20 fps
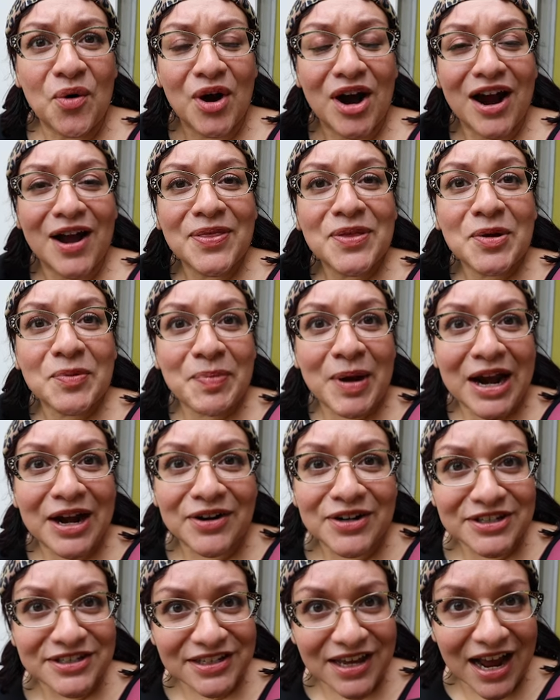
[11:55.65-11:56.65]
or other
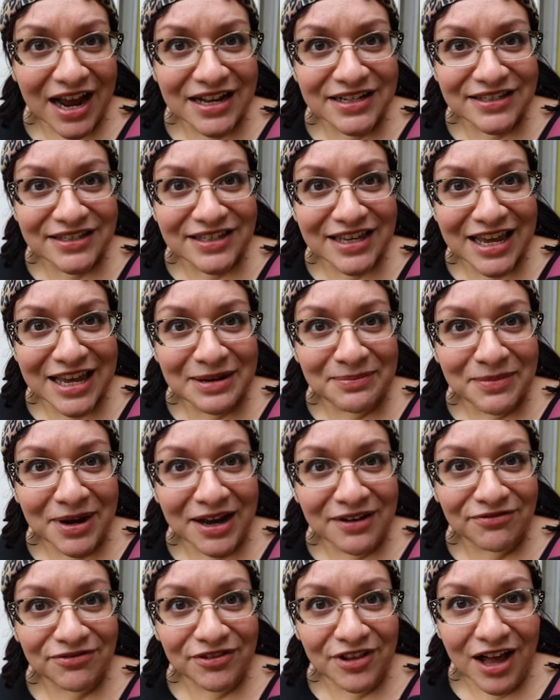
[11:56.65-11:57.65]
parasites in
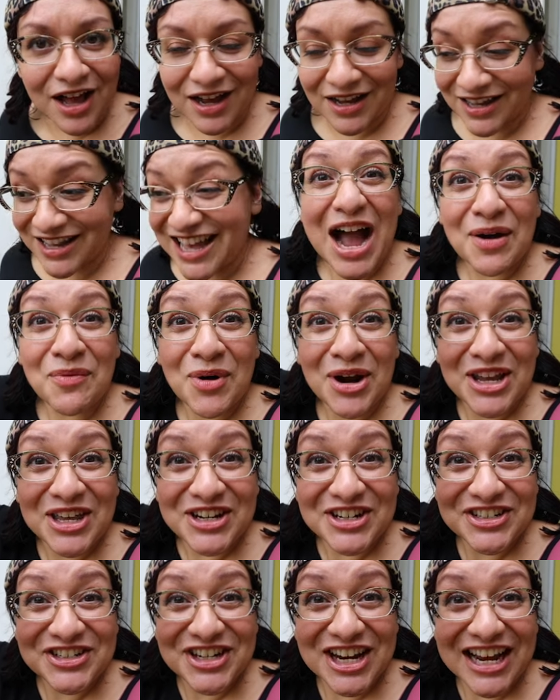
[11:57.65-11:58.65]
my flock? I want you
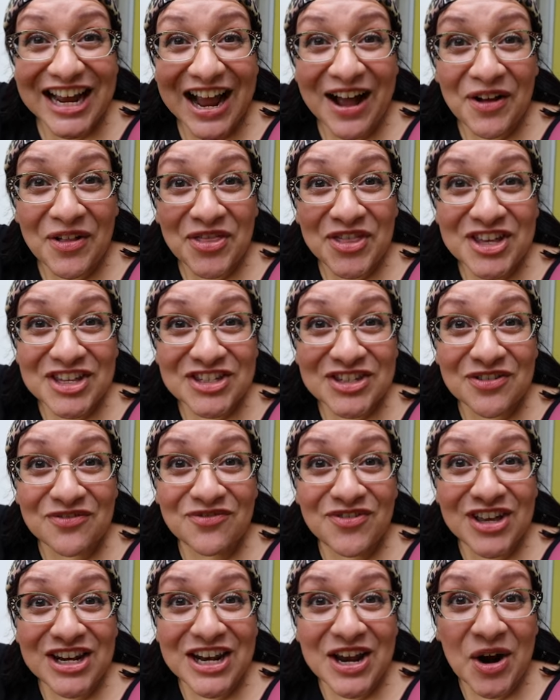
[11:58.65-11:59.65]
to check out this
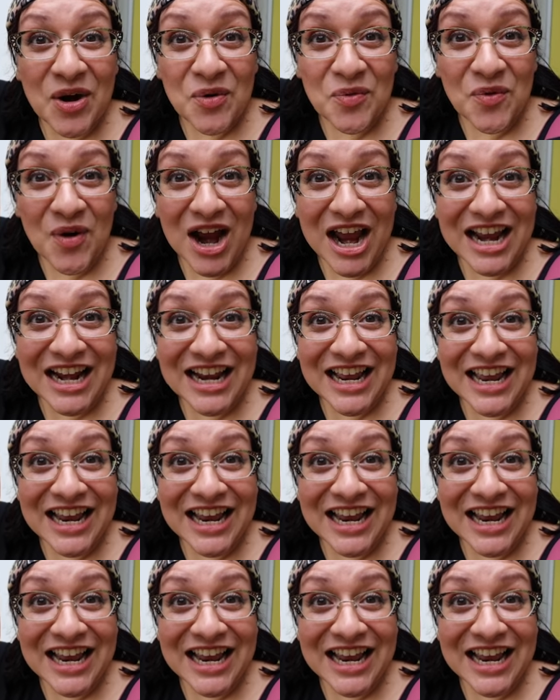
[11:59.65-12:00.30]
video right